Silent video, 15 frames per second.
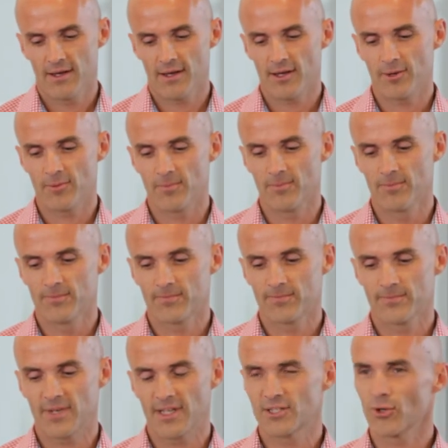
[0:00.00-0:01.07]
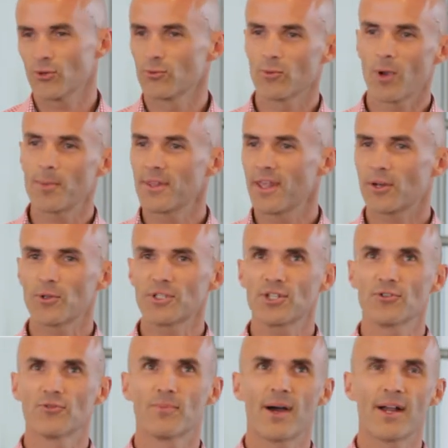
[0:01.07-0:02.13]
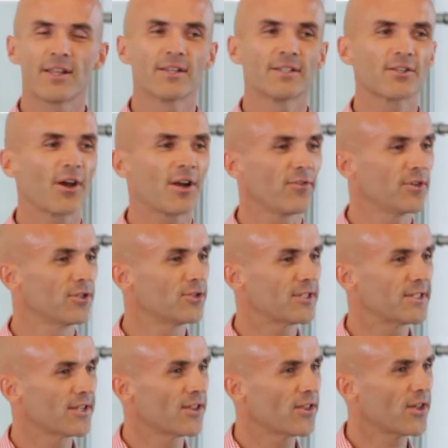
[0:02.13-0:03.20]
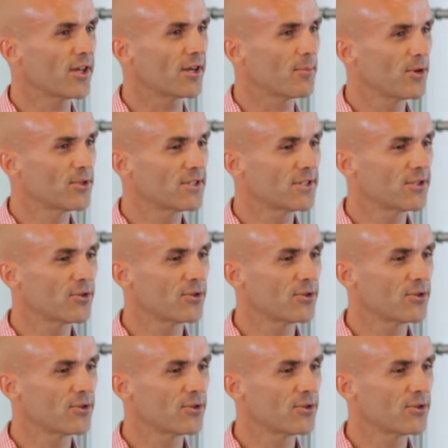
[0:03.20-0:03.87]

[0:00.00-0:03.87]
Um, and so, I mean, that question of money is kind of an interesting thing. Most